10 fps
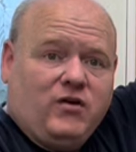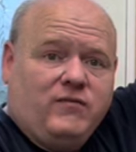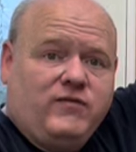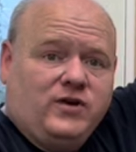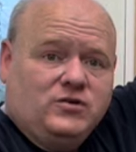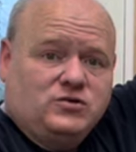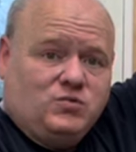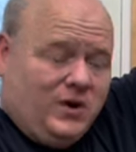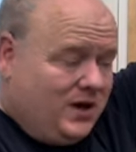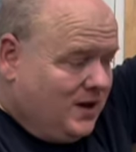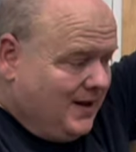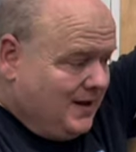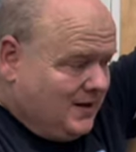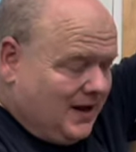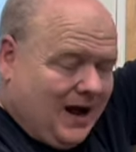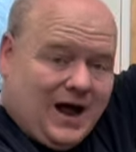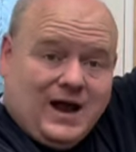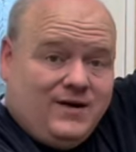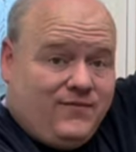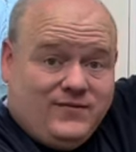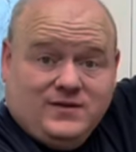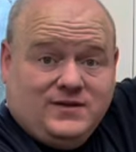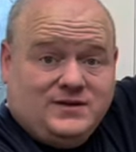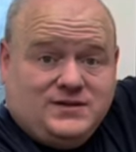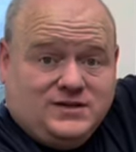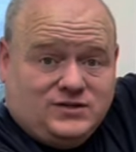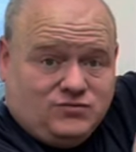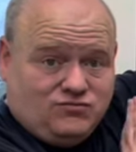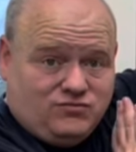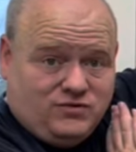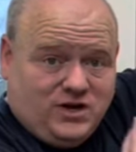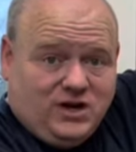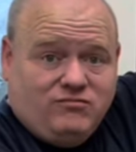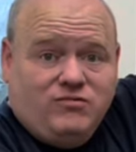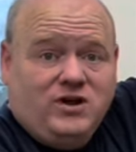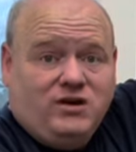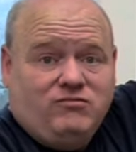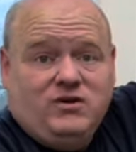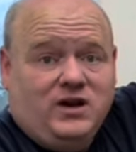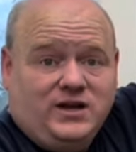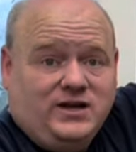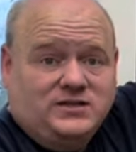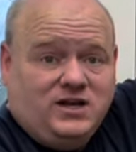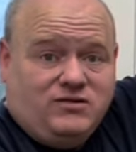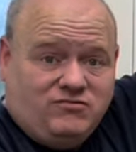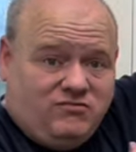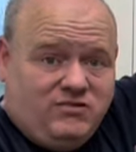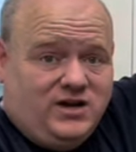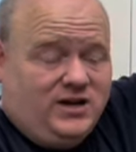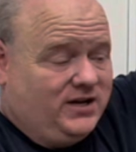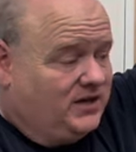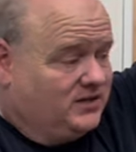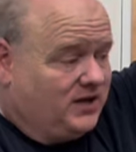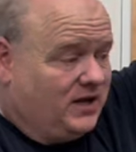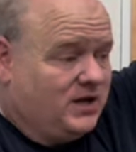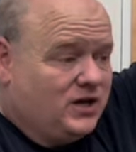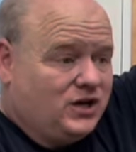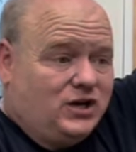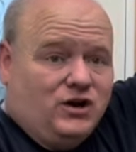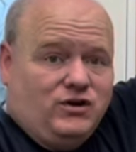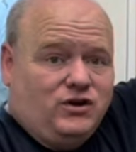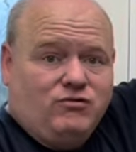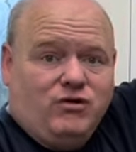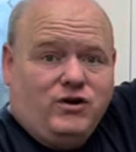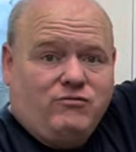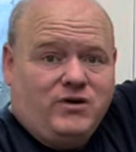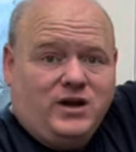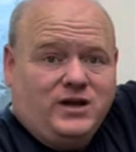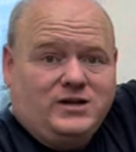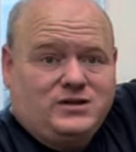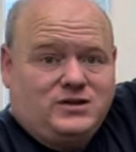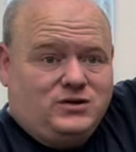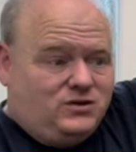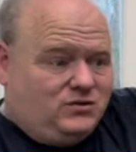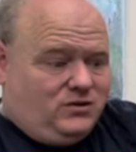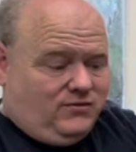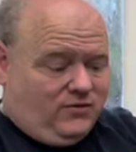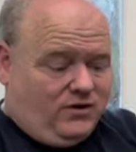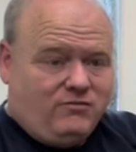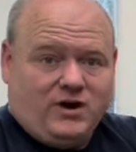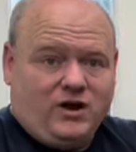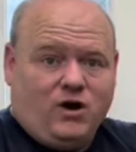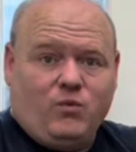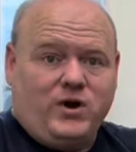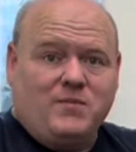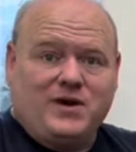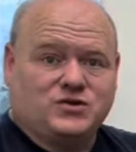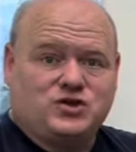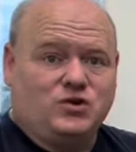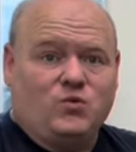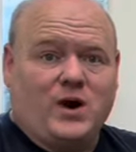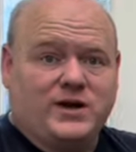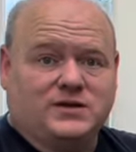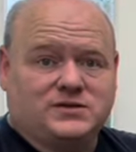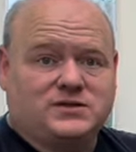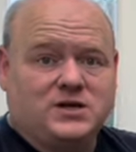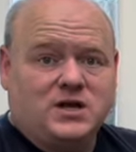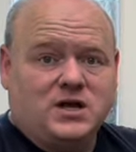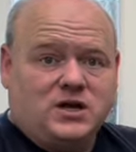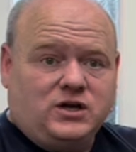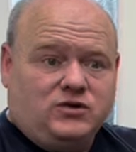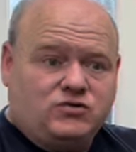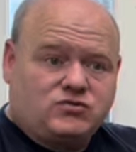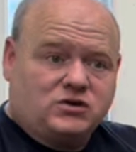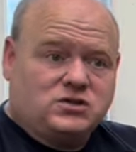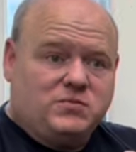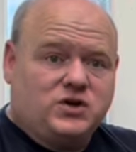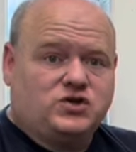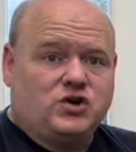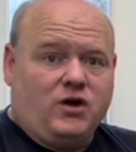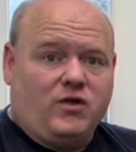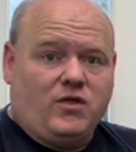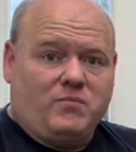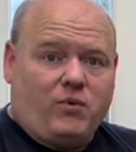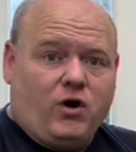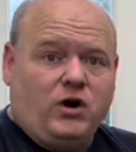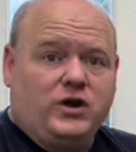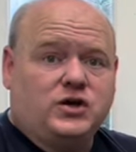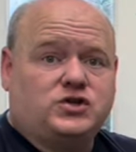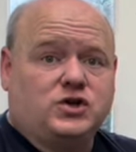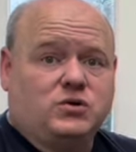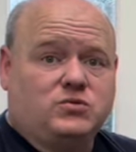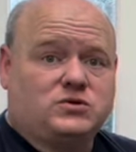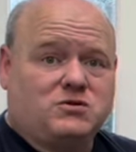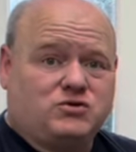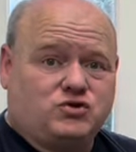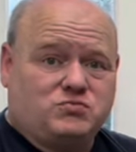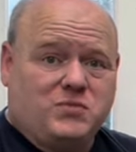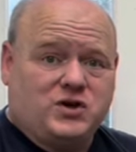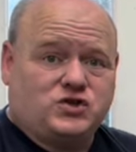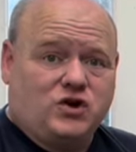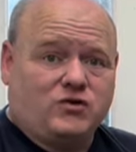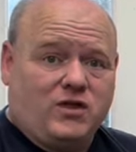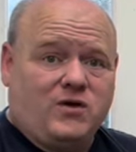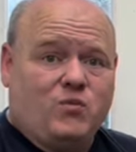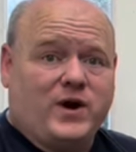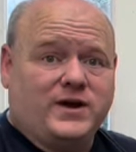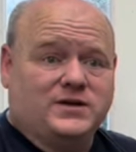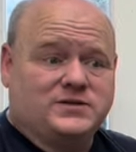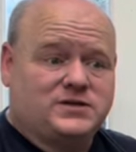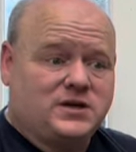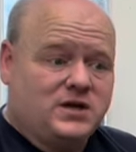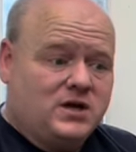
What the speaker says: confused with. I think this is really, really, really easy. Really easy. You've only really got to worry about two wires. You just got to make sure that the boiler you choose, just make sure that them wires,